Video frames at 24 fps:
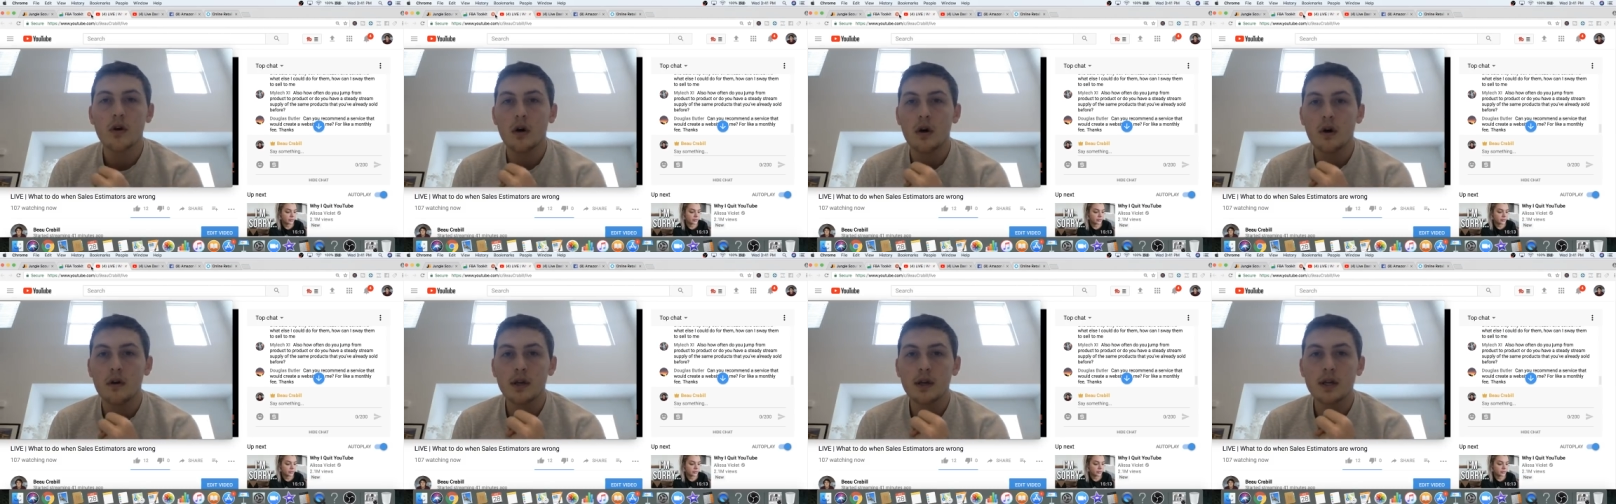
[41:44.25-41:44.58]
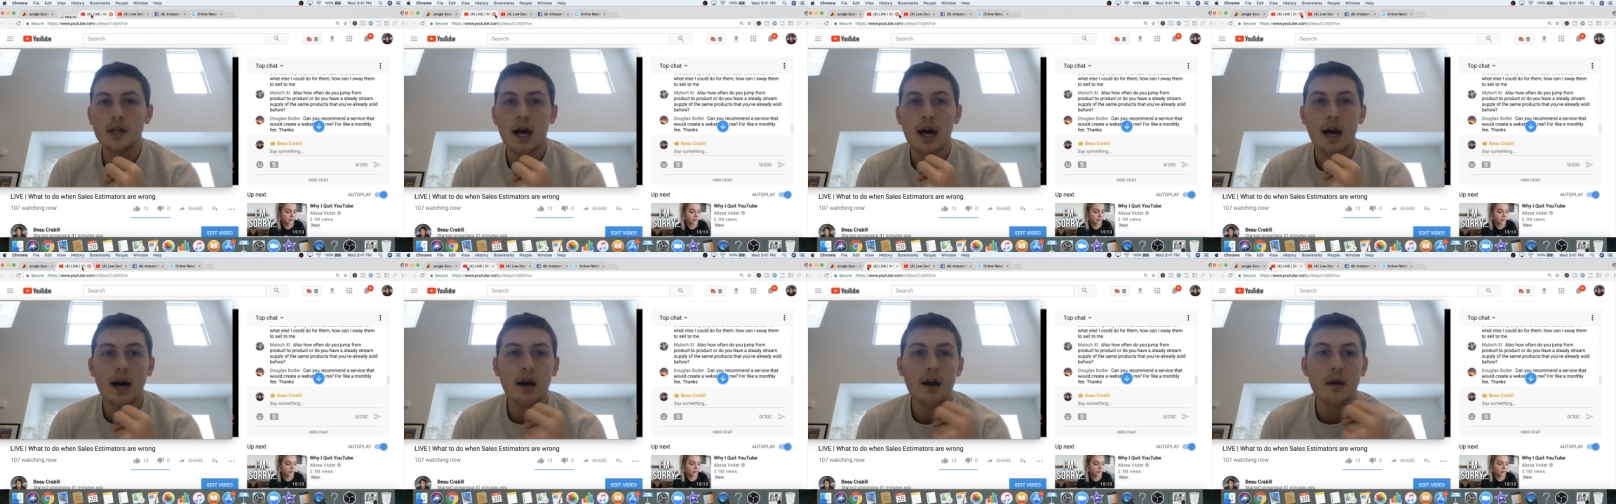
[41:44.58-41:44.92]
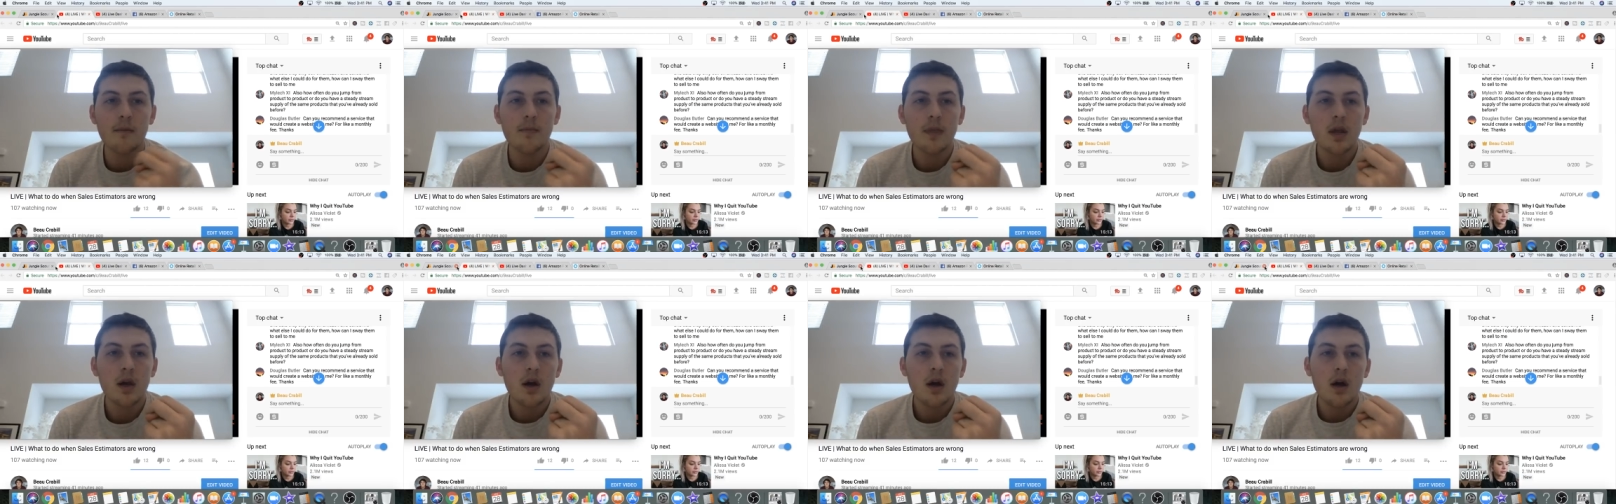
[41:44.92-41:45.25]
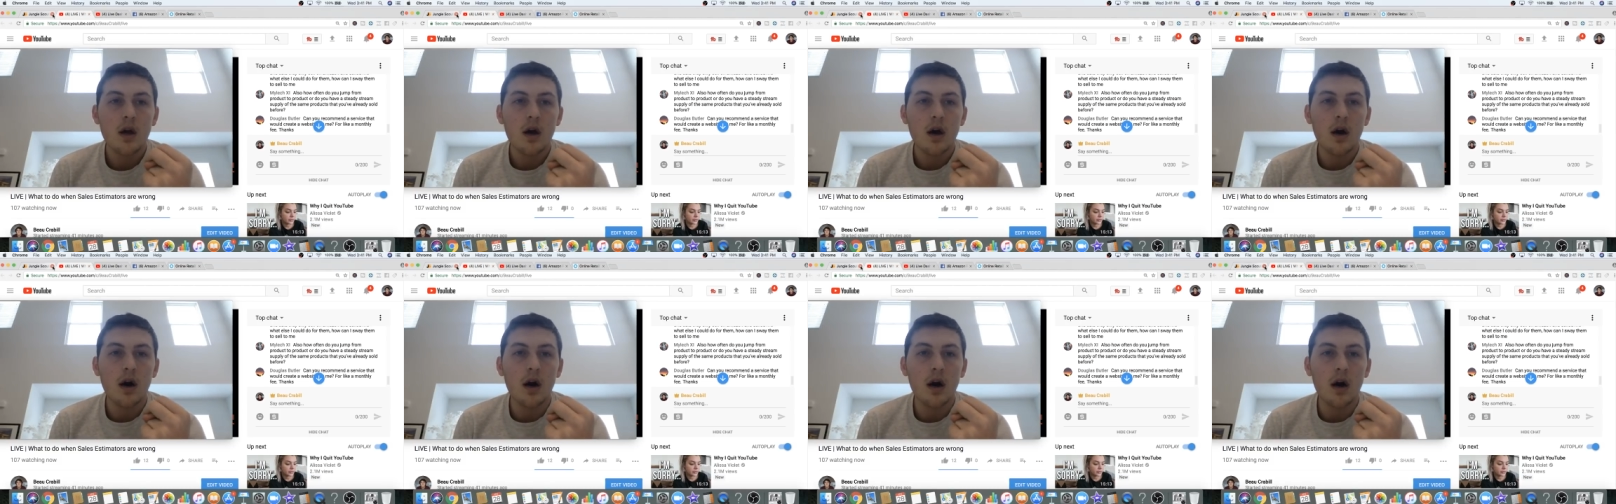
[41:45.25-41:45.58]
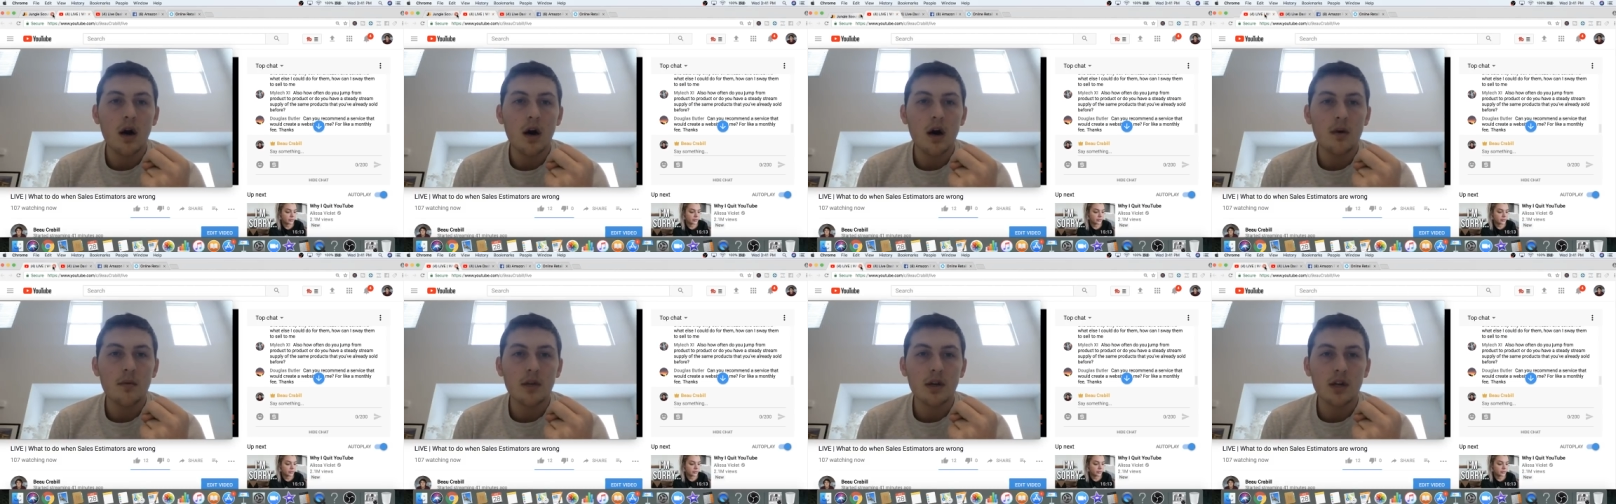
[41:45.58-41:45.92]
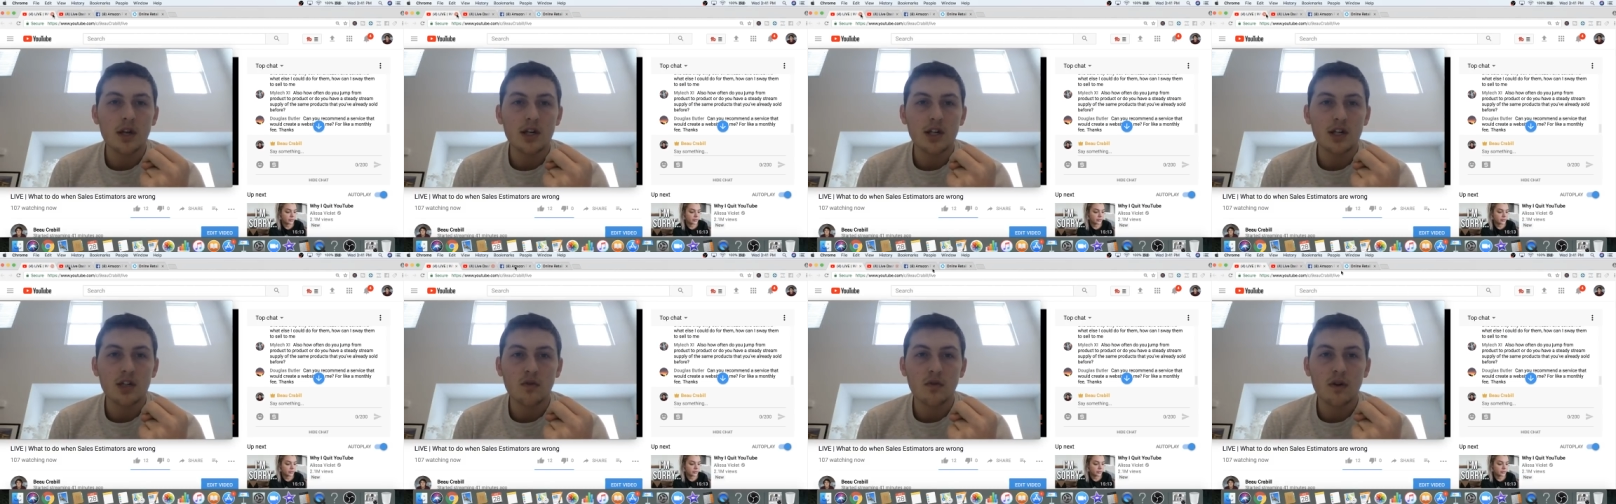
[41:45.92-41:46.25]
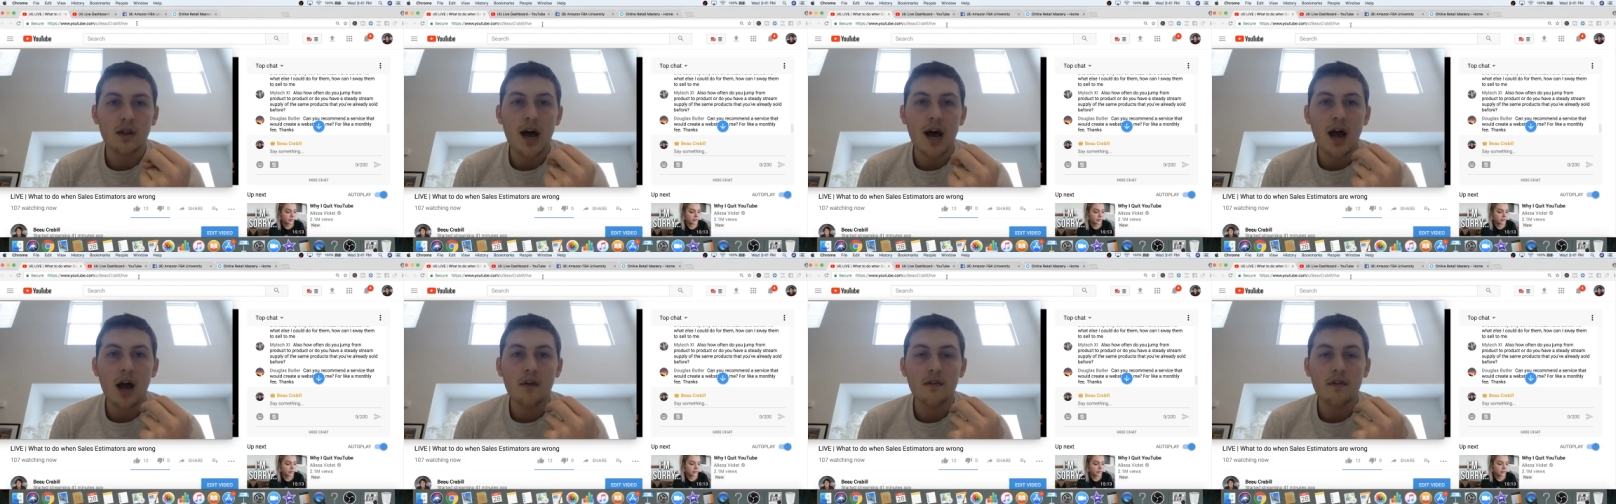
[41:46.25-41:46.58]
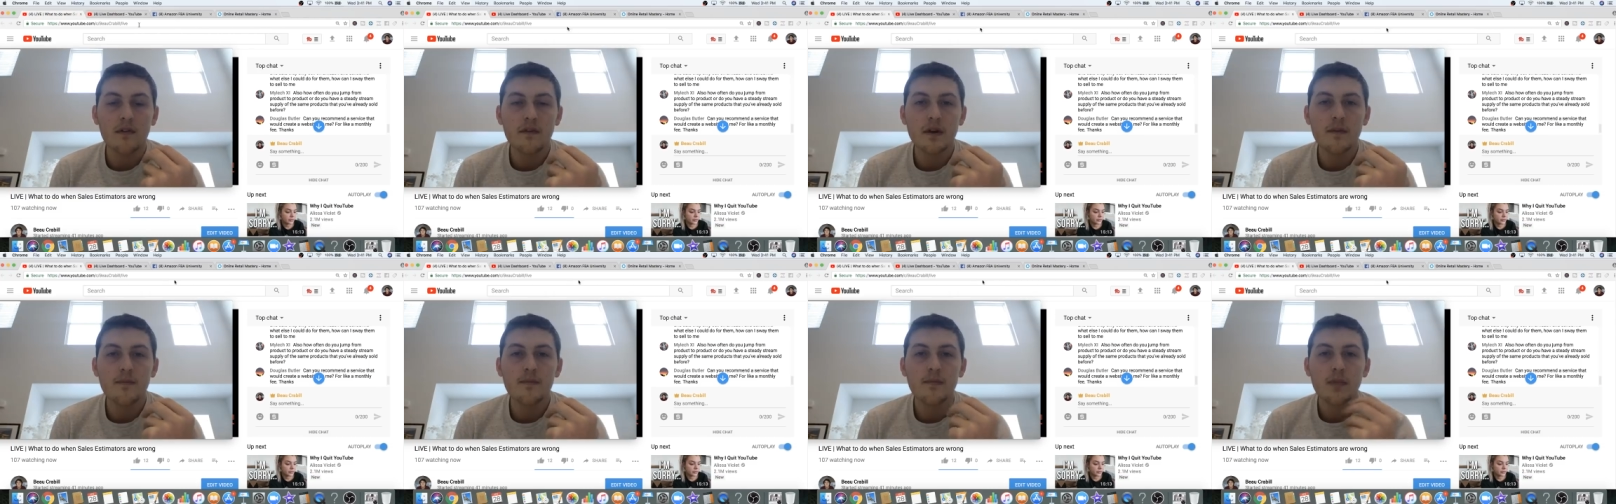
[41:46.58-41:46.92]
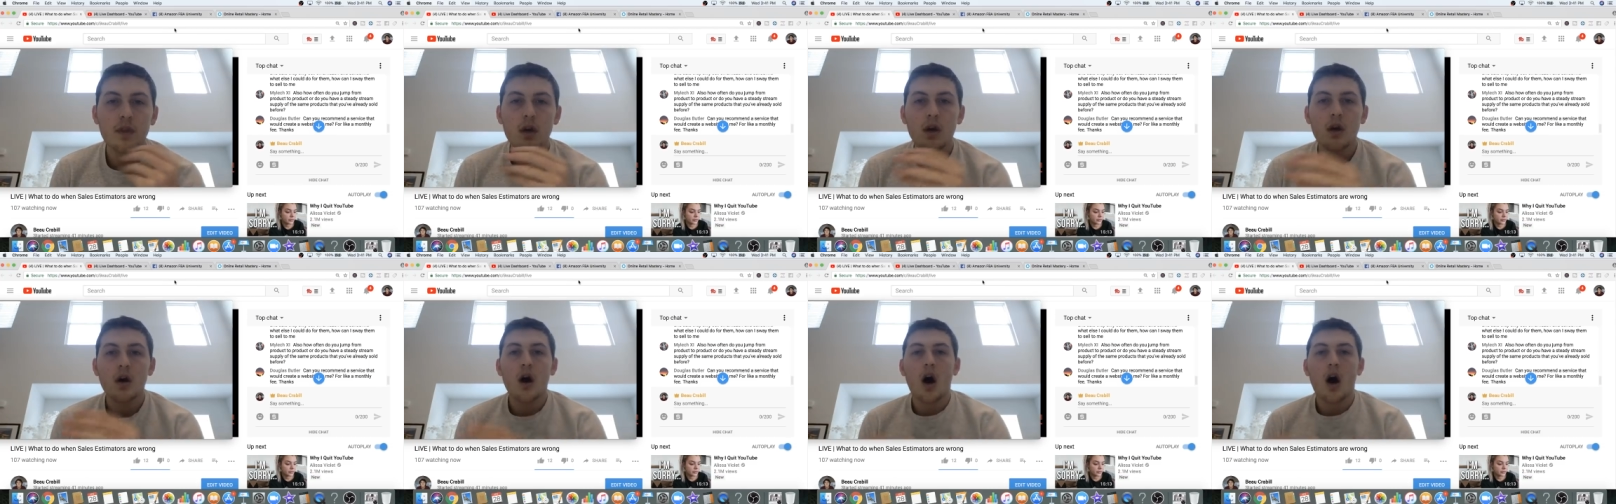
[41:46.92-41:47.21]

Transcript: all the time. You can just rely off of it.